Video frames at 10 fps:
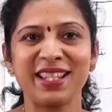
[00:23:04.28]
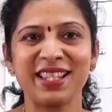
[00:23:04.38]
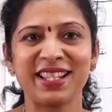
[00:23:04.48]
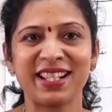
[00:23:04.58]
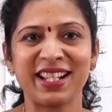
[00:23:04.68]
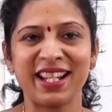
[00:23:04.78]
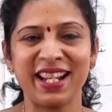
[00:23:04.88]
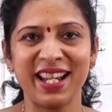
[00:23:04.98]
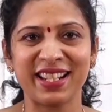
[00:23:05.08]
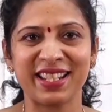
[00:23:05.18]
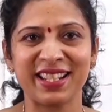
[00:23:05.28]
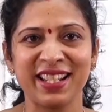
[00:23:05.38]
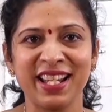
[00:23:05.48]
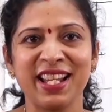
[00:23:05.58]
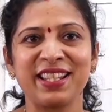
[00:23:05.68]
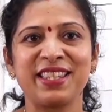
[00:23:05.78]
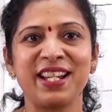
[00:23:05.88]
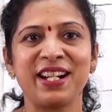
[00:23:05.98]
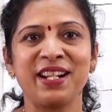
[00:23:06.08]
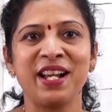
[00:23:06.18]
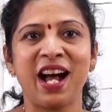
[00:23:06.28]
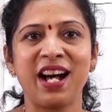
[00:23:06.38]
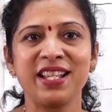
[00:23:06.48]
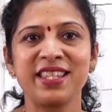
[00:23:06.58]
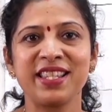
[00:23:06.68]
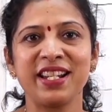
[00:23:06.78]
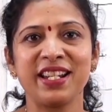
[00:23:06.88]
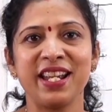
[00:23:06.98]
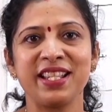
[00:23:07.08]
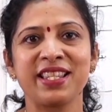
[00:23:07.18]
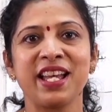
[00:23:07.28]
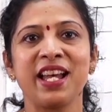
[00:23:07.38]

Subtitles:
is correct. The answer is